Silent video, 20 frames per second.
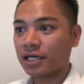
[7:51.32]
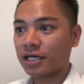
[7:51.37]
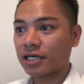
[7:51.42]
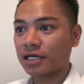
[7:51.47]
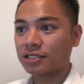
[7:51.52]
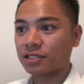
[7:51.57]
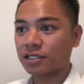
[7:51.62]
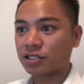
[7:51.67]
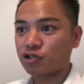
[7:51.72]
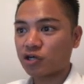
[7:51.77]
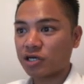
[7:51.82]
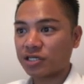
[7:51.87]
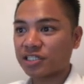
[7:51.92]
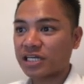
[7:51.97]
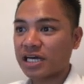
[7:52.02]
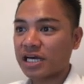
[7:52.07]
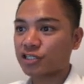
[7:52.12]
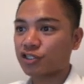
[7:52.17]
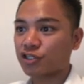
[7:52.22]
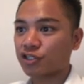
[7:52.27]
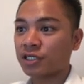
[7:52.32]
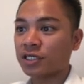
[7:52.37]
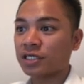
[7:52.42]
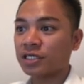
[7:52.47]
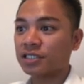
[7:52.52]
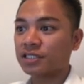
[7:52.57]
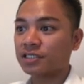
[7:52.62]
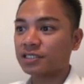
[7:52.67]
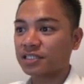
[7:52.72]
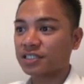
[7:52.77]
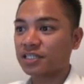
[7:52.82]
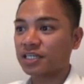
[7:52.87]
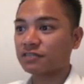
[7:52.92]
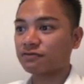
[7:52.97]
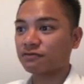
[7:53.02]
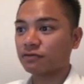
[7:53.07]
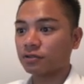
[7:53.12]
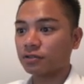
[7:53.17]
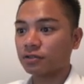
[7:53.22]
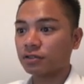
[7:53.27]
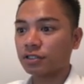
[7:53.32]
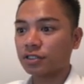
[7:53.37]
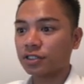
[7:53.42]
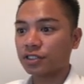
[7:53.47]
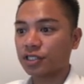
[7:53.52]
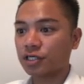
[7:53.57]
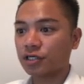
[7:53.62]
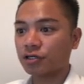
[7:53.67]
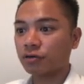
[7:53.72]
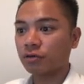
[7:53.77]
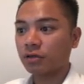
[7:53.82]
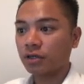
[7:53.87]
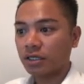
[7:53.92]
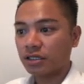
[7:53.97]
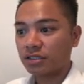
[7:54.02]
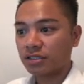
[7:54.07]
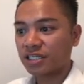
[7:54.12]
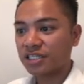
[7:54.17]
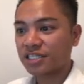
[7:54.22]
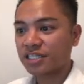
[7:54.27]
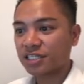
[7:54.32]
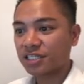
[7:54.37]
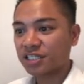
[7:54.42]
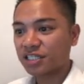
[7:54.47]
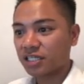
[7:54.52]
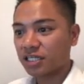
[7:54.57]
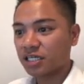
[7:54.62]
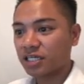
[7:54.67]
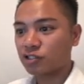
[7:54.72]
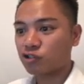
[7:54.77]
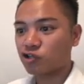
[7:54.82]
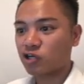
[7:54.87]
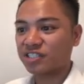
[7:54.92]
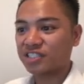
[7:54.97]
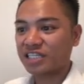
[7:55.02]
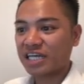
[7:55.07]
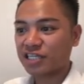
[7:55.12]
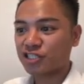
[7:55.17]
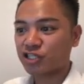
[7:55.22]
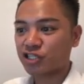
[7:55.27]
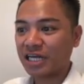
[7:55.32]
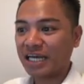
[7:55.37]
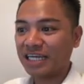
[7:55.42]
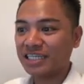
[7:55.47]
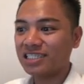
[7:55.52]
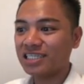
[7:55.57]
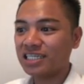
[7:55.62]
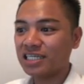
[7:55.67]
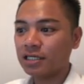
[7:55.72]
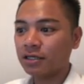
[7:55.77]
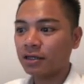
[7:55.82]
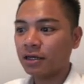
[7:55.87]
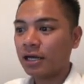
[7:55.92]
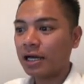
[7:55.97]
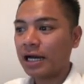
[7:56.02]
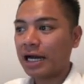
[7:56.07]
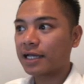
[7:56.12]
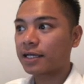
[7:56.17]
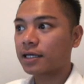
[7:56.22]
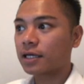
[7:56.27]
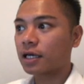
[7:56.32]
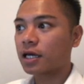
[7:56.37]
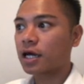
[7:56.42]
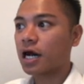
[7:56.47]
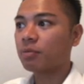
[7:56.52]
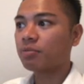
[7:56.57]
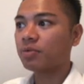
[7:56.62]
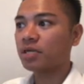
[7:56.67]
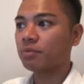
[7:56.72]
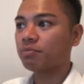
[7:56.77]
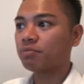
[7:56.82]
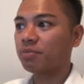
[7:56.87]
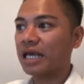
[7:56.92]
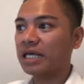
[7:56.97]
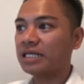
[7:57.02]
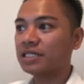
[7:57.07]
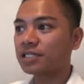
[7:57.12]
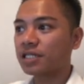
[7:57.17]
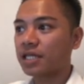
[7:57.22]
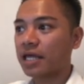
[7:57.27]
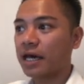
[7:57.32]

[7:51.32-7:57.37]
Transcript: like the transaction is successful. So this is the transaction ID. I can copy and paste